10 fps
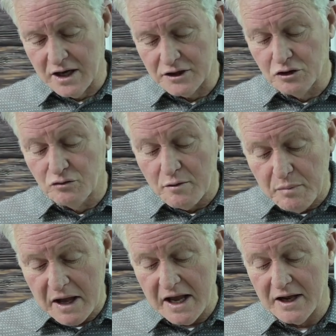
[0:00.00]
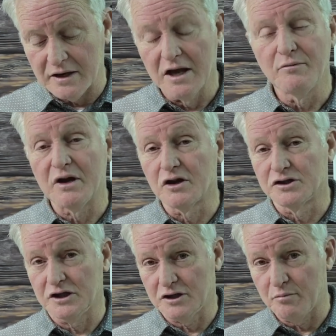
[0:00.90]
to repent, because
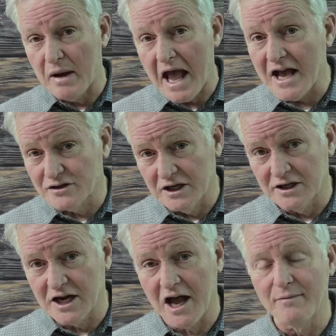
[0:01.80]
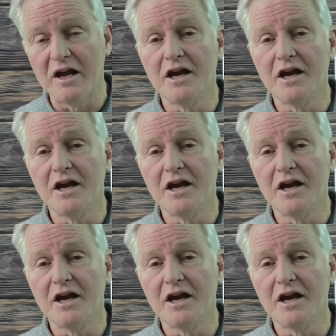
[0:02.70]
it's a passing time.